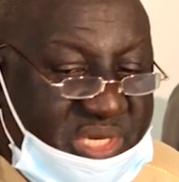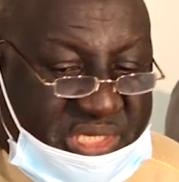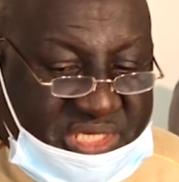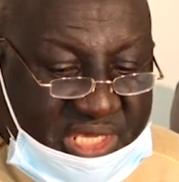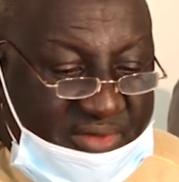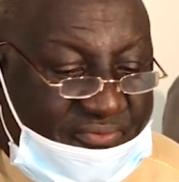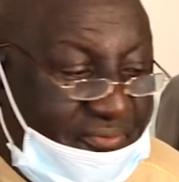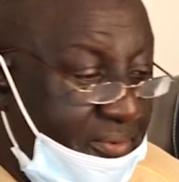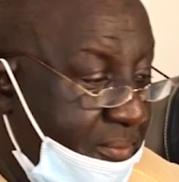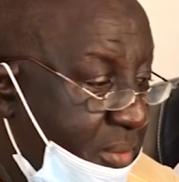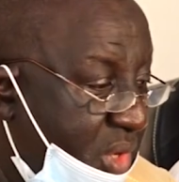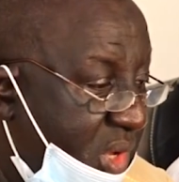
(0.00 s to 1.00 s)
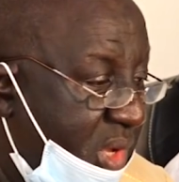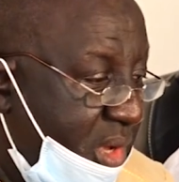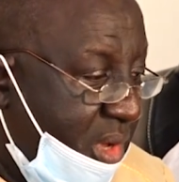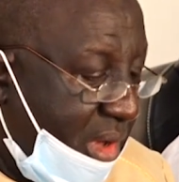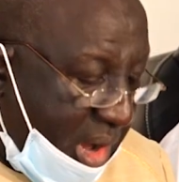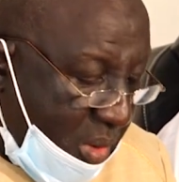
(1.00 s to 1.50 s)
received
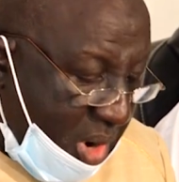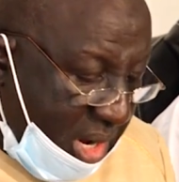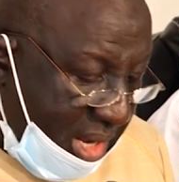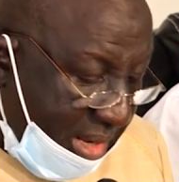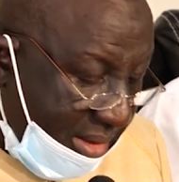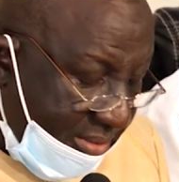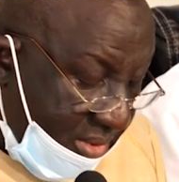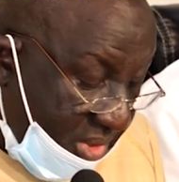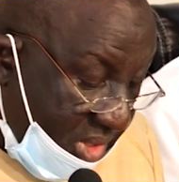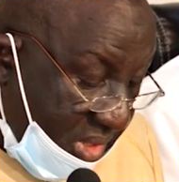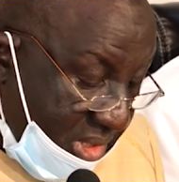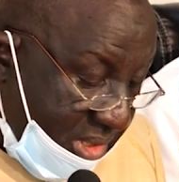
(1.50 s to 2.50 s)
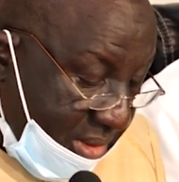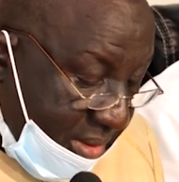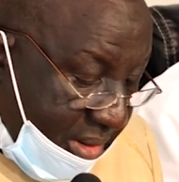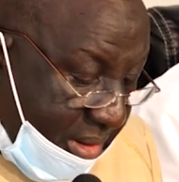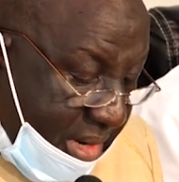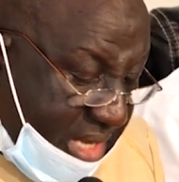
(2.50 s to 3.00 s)
our
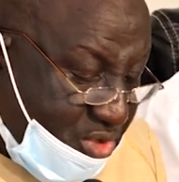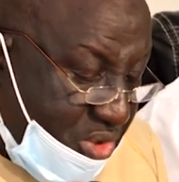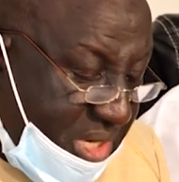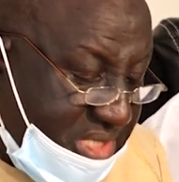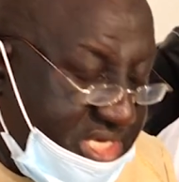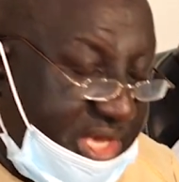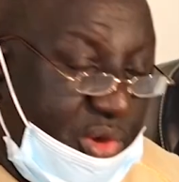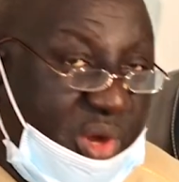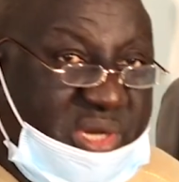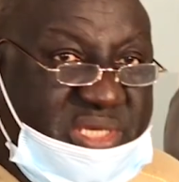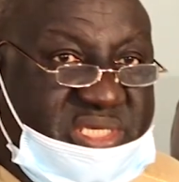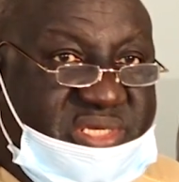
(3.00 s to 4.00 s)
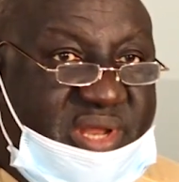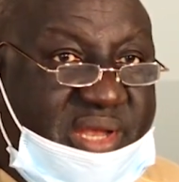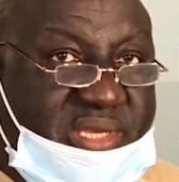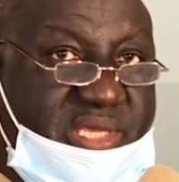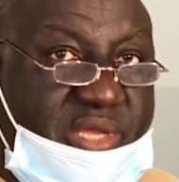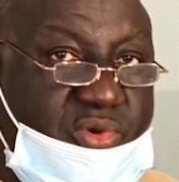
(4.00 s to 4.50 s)
National Security
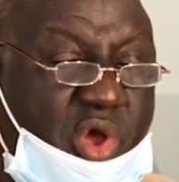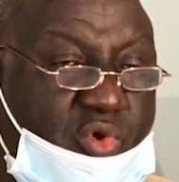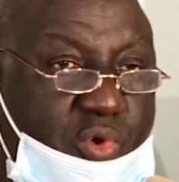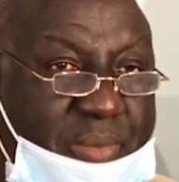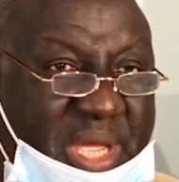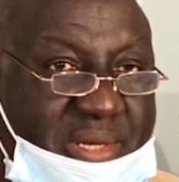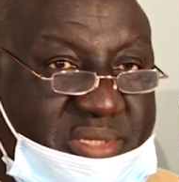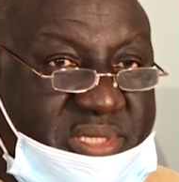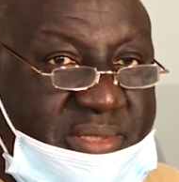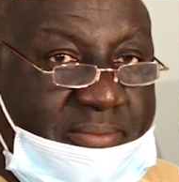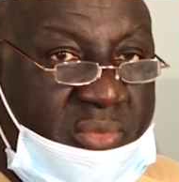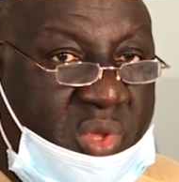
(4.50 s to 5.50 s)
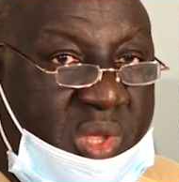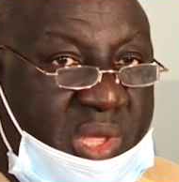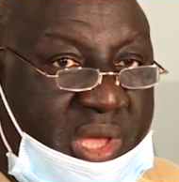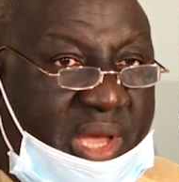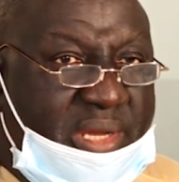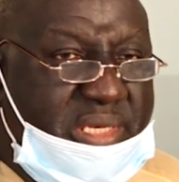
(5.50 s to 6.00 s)
Strategy document
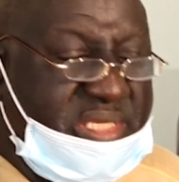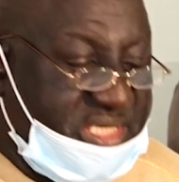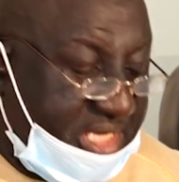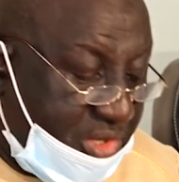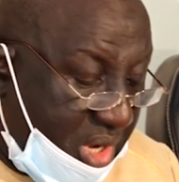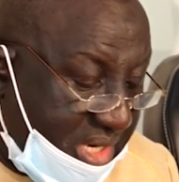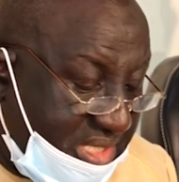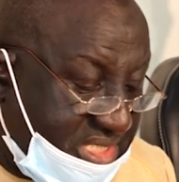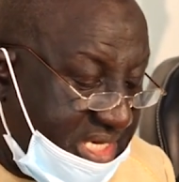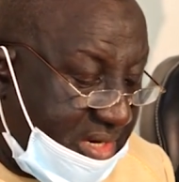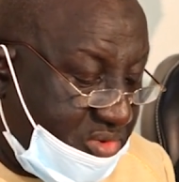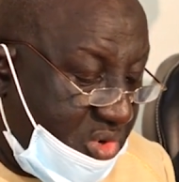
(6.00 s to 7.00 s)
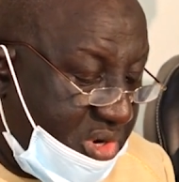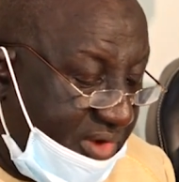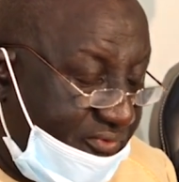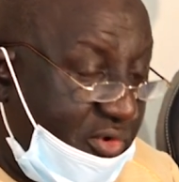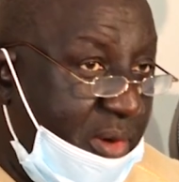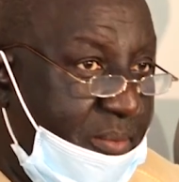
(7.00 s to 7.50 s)
and the Security Sector
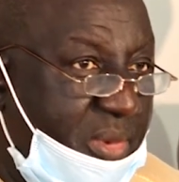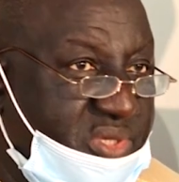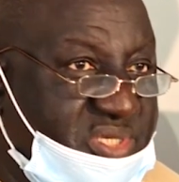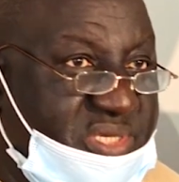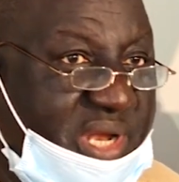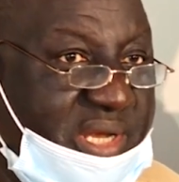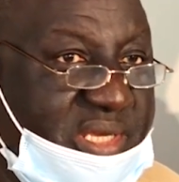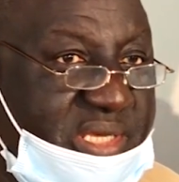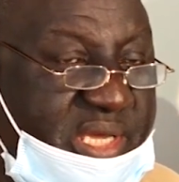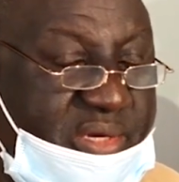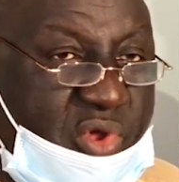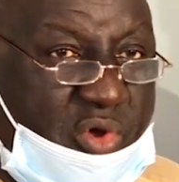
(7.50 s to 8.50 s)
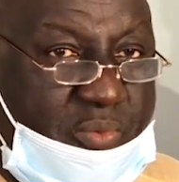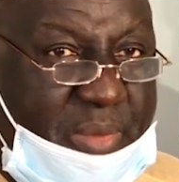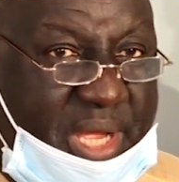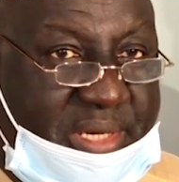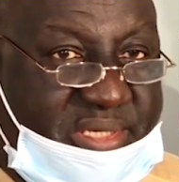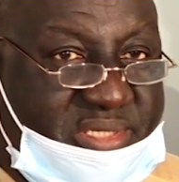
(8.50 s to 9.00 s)
Reform Strategy
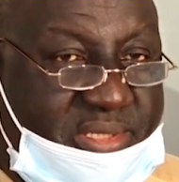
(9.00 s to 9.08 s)
document.